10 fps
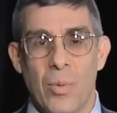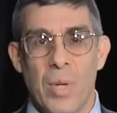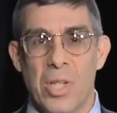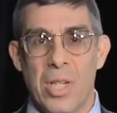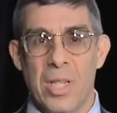
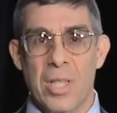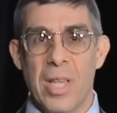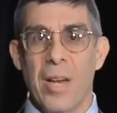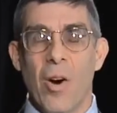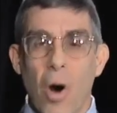which is
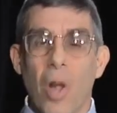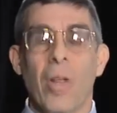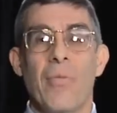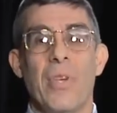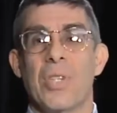that all
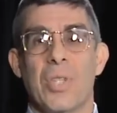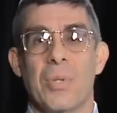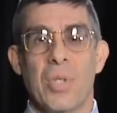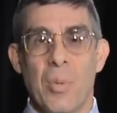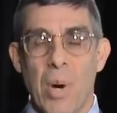of
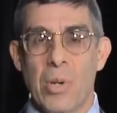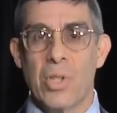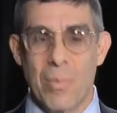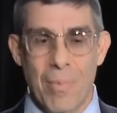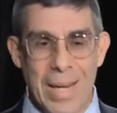this
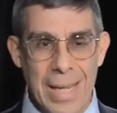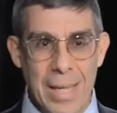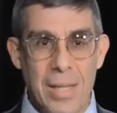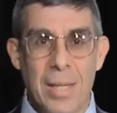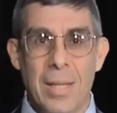supposed money,